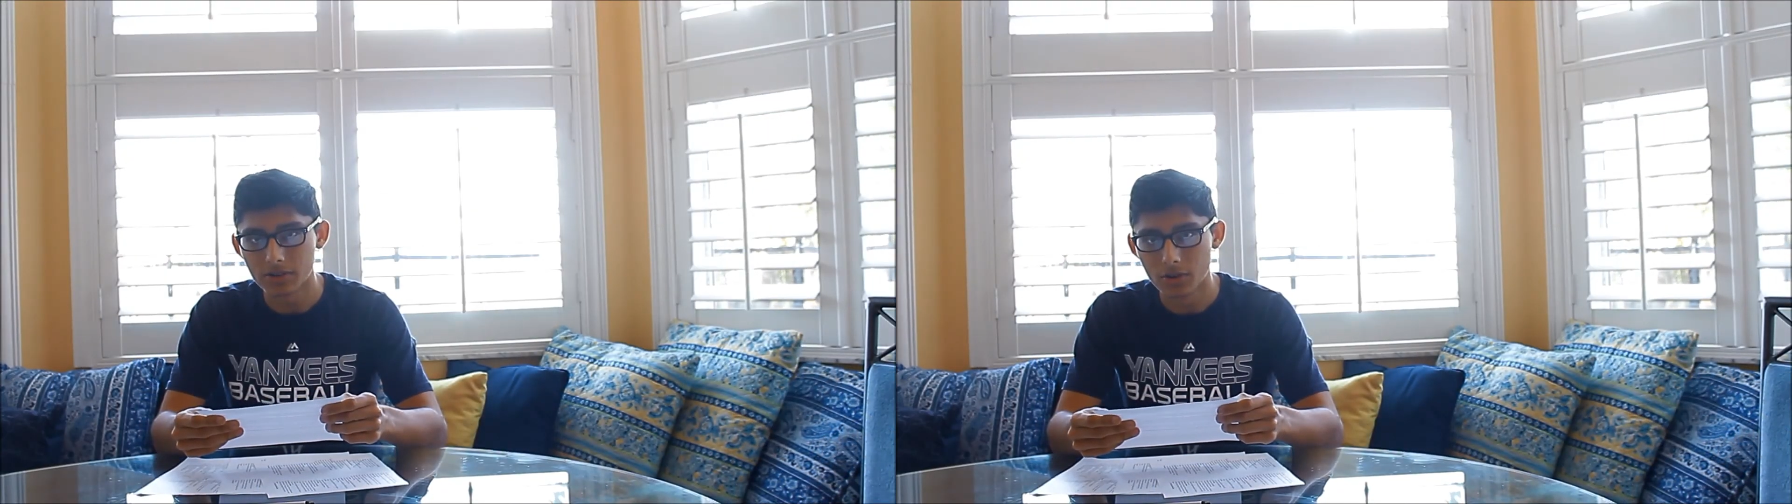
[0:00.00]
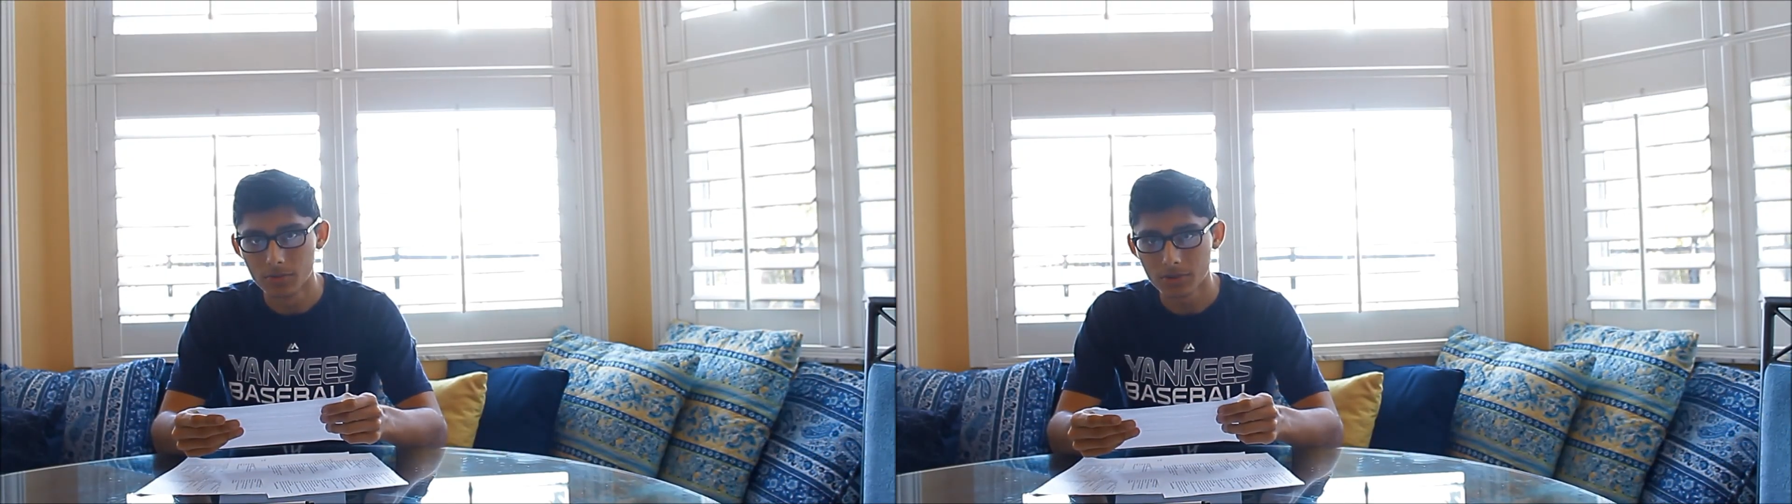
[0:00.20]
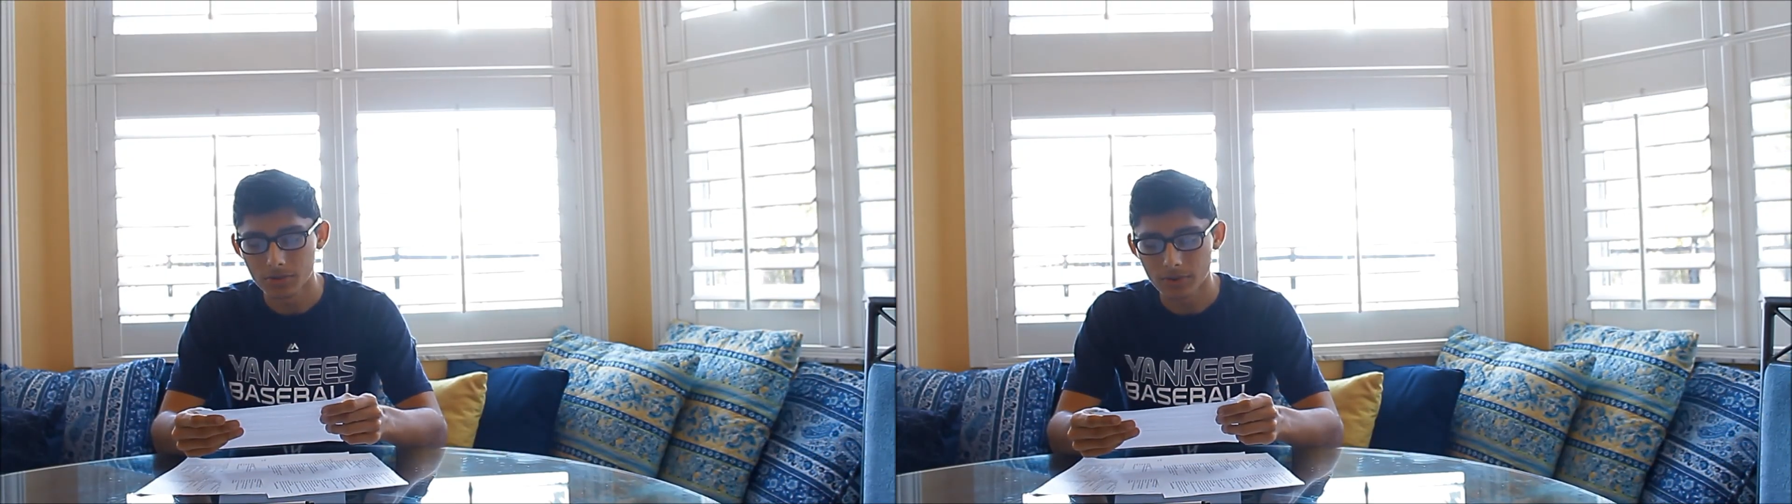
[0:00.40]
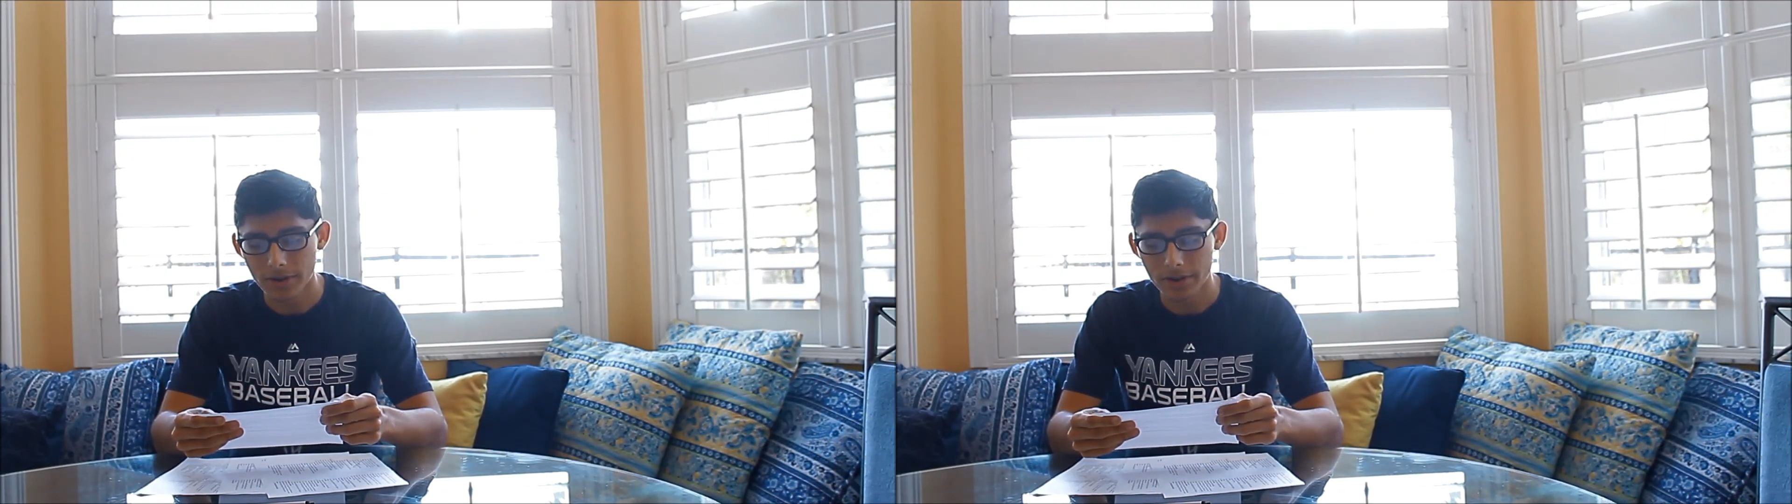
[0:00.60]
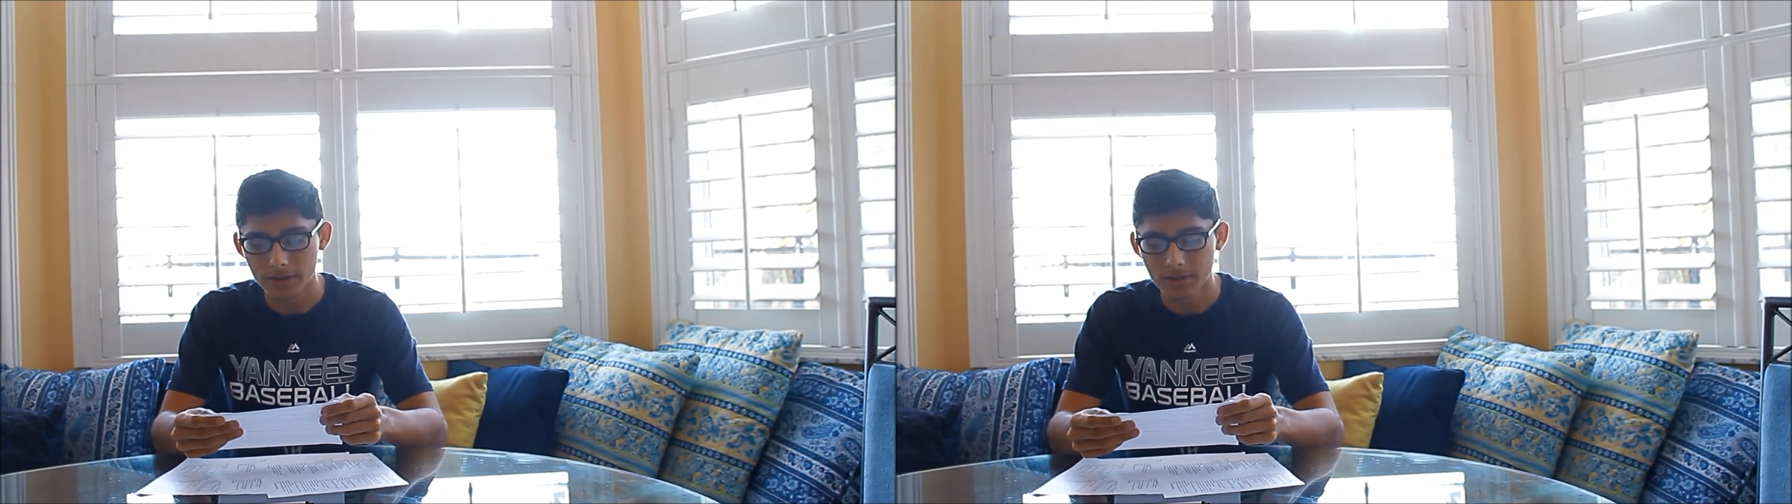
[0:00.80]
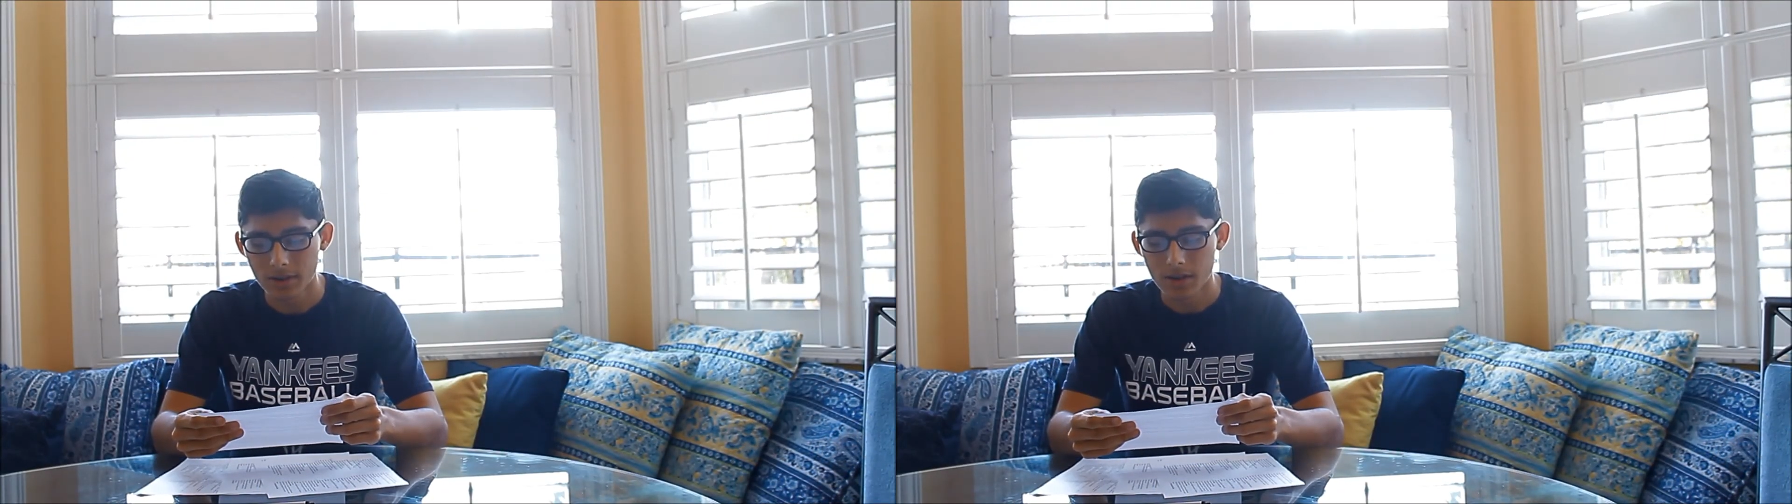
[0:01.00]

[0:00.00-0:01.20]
is Holmes and Ray's